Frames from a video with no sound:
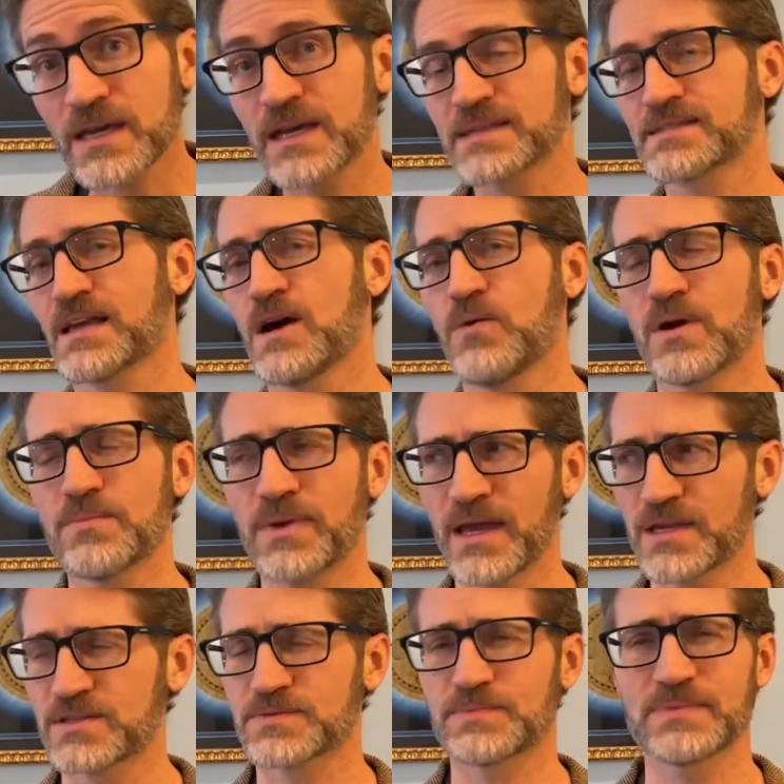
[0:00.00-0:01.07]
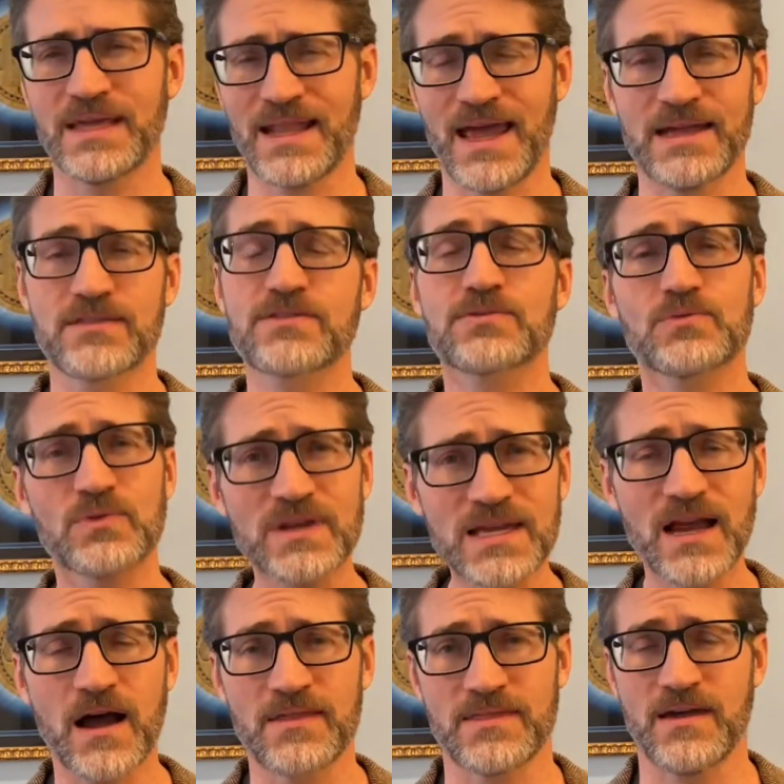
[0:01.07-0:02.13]
I saw one page that had 3
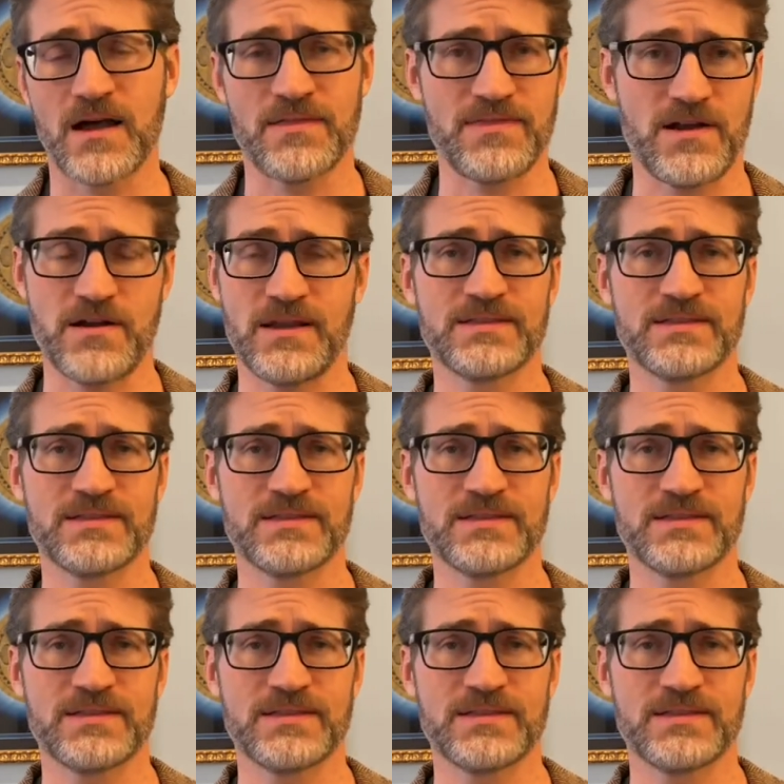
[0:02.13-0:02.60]
on there.